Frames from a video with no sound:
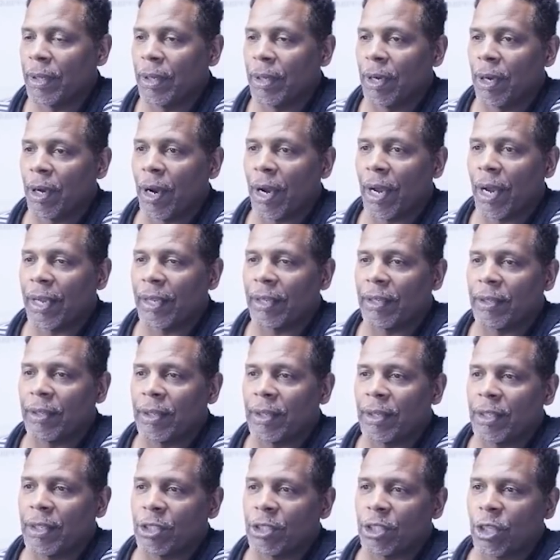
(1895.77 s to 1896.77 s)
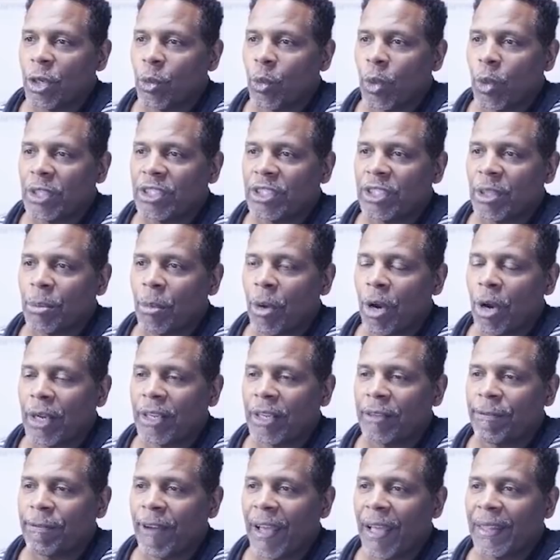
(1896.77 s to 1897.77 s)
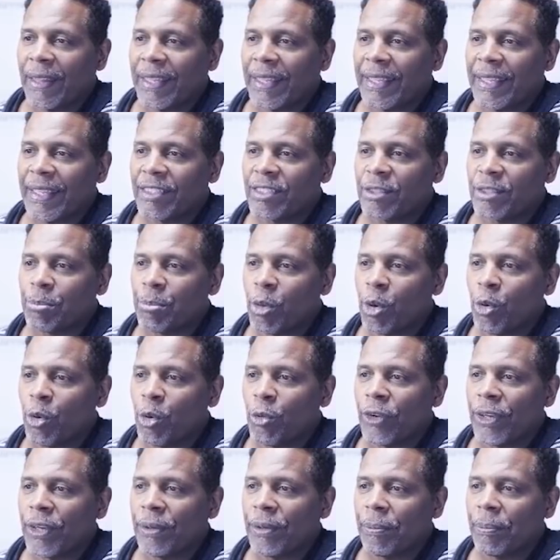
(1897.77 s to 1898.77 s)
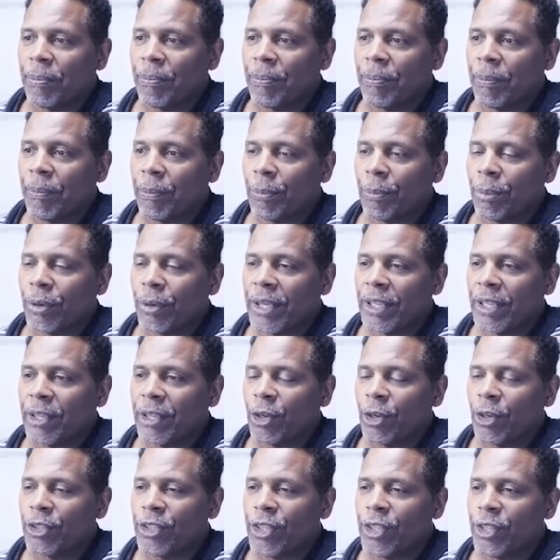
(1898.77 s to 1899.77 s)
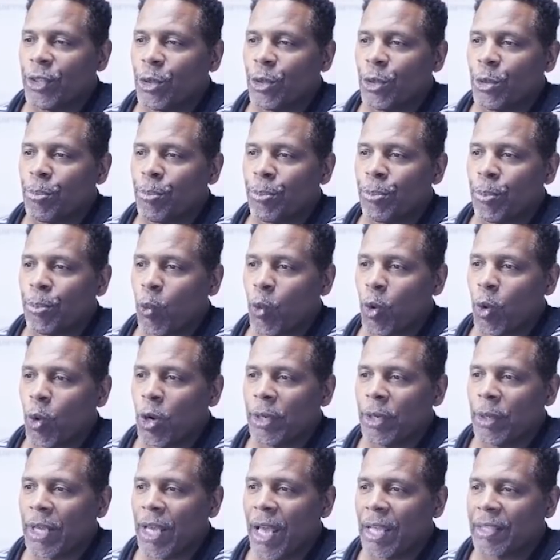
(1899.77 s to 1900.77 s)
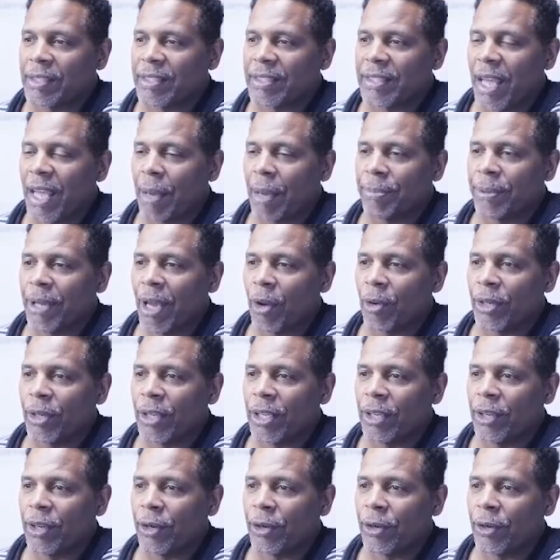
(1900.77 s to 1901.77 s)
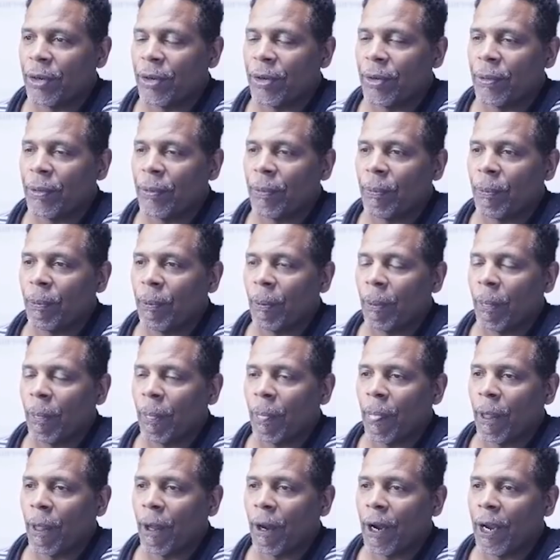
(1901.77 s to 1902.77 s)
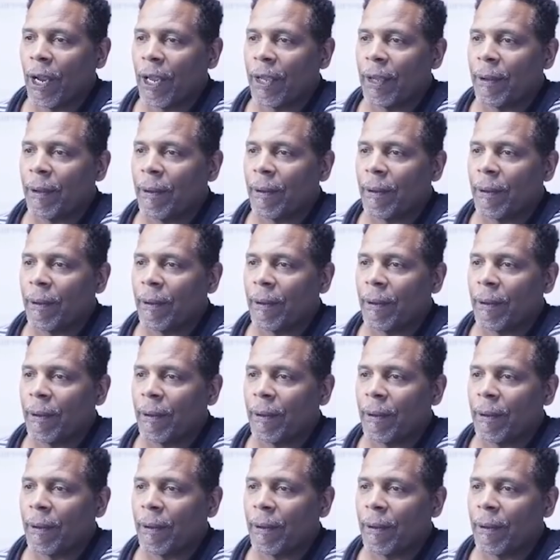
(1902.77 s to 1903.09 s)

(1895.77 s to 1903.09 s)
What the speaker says: All right. So once the market finally gets moving pretty good, you would have got stopped out here. All right.